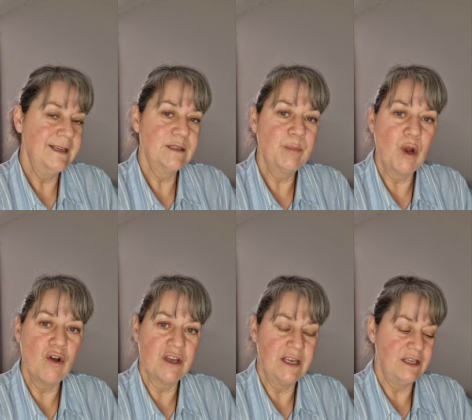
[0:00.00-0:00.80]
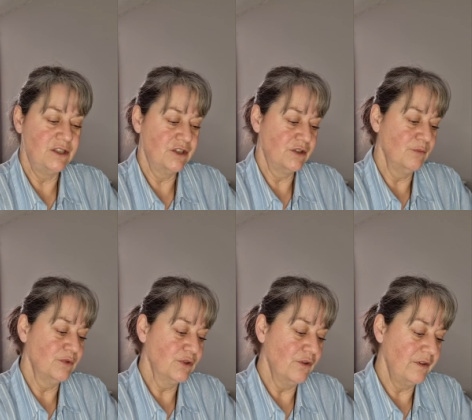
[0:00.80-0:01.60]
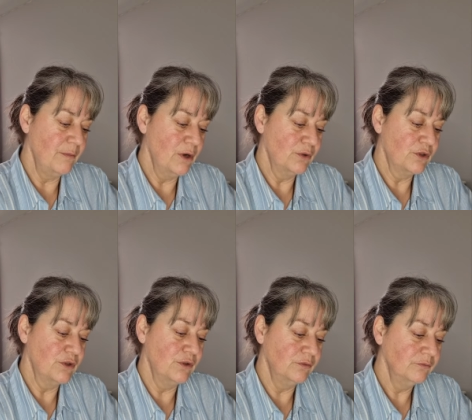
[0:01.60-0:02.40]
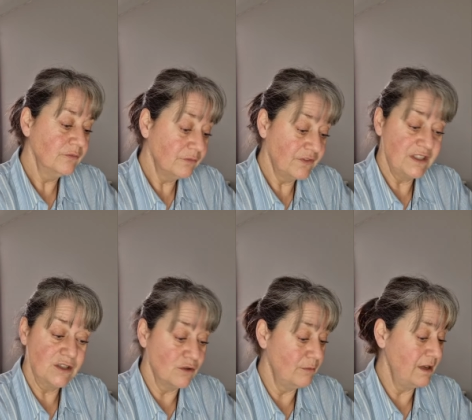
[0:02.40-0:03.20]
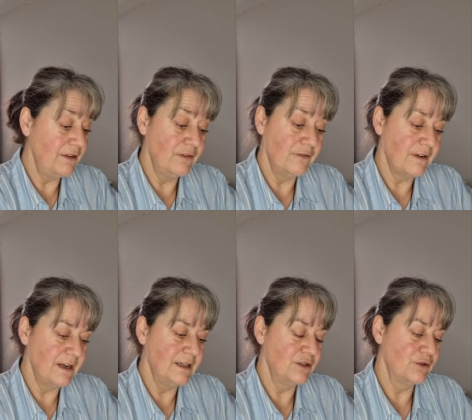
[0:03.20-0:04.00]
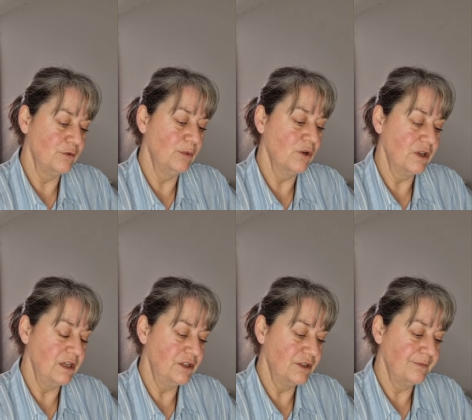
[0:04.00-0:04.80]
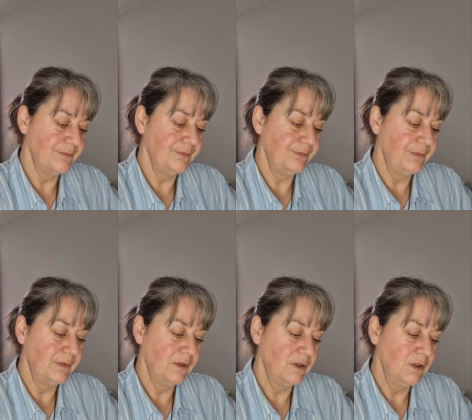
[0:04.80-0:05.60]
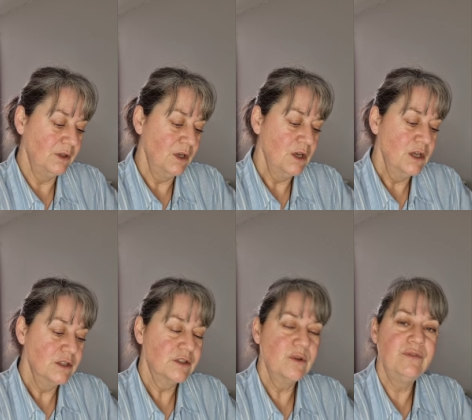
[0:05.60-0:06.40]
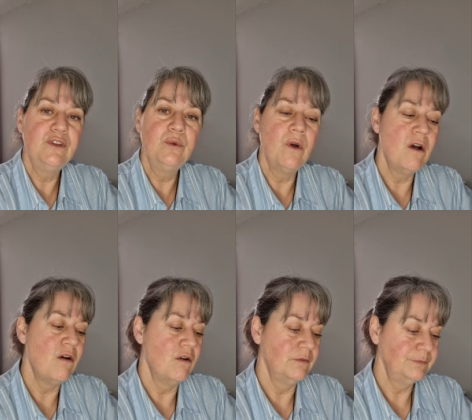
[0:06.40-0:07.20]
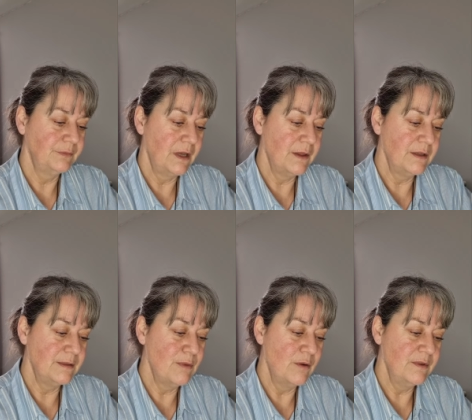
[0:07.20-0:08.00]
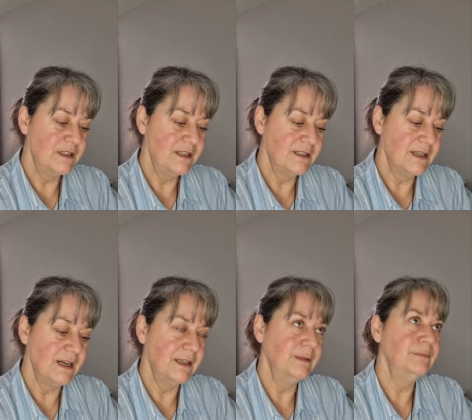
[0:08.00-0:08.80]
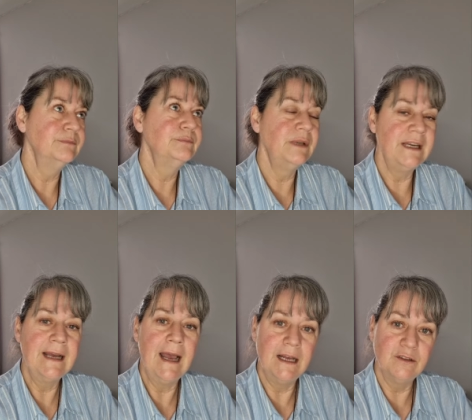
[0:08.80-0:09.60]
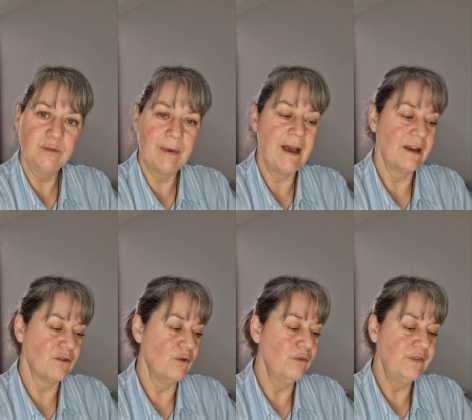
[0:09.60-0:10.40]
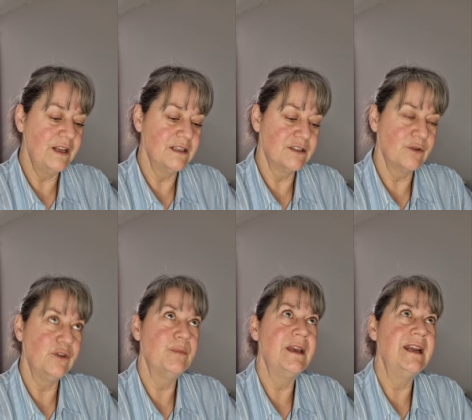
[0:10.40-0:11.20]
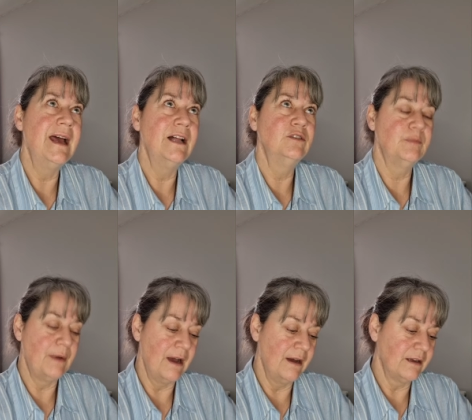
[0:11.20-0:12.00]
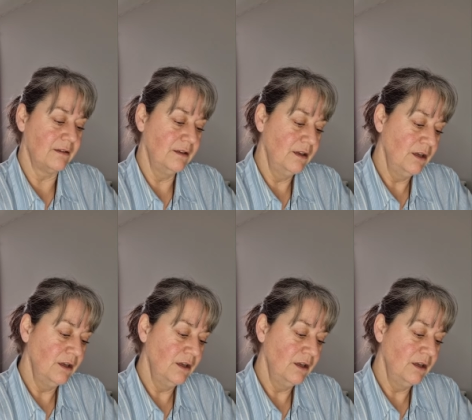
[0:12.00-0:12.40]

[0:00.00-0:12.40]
It's a blockage, some sort of emotional, physical, even a financial blockage. So if you are at this moment in time, being held back or feel as though you're being held back